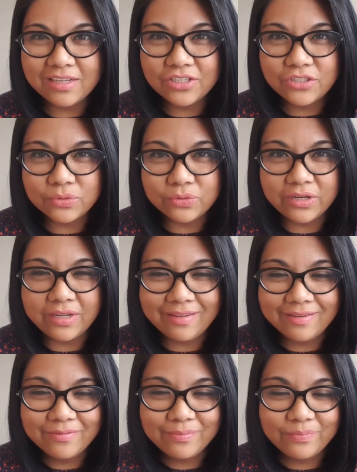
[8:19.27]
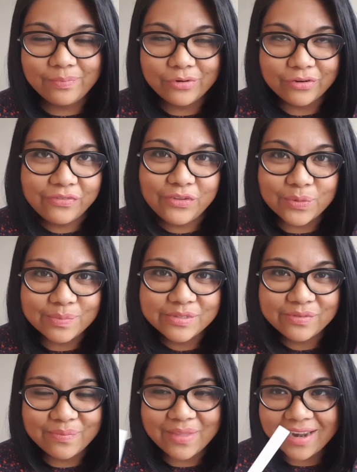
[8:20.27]
enjoy
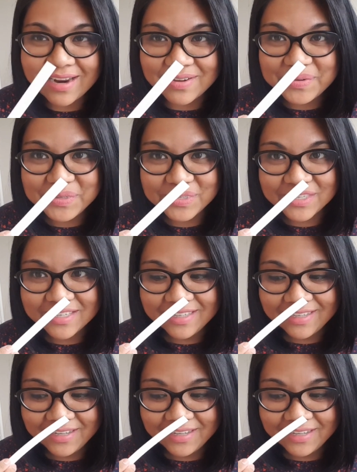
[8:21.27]
perfumes from that house.